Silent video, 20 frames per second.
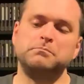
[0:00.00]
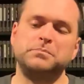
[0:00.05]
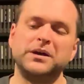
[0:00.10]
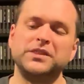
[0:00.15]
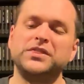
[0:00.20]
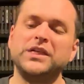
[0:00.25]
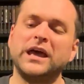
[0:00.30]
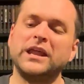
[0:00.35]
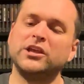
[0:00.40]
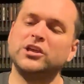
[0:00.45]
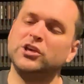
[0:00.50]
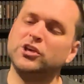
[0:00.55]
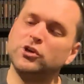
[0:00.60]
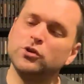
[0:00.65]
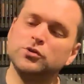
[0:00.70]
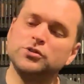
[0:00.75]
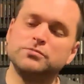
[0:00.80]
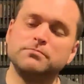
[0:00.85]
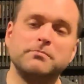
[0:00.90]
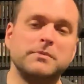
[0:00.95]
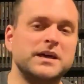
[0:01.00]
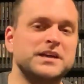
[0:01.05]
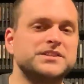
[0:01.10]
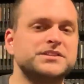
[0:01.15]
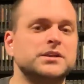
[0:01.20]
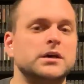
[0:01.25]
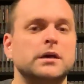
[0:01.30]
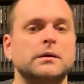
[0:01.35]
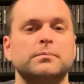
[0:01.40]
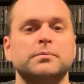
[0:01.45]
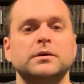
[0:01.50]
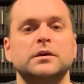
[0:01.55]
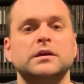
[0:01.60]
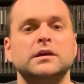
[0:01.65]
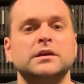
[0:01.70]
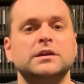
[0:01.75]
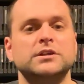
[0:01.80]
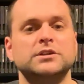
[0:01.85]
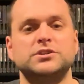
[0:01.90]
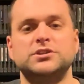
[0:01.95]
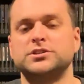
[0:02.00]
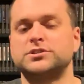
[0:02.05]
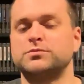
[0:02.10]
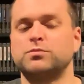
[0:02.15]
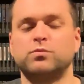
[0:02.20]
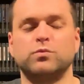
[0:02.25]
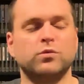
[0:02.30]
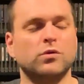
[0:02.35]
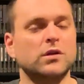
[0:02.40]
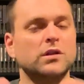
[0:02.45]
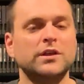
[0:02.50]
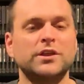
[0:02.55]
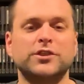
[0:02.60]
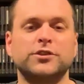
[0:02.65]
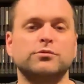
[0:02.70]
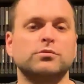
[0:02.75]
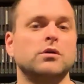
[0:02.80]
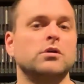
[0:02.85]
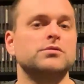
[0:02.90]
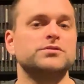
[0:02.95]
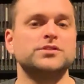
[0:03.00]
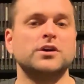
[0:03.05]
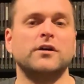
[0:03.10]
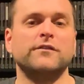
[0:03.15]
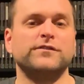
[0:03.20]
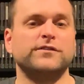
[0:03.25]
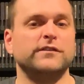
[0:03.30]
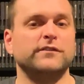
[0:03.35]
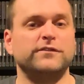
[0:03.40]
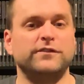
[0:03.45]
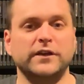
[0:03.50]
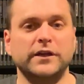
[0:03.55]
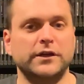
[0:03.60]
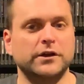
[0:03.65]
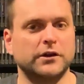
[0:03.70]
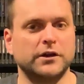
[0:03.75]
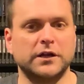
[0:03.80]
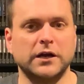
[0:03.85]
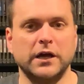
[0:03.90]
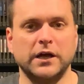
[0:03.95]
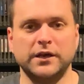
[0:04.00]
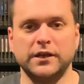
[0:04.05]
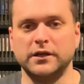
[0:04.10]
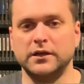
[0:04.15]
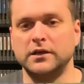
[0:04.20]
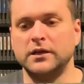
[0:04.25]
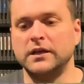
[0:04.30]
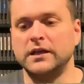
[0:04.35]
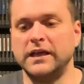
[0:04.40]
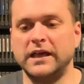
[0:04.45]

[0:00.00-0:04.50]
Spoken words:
but that huge mess up just really throws off the figure, kinda.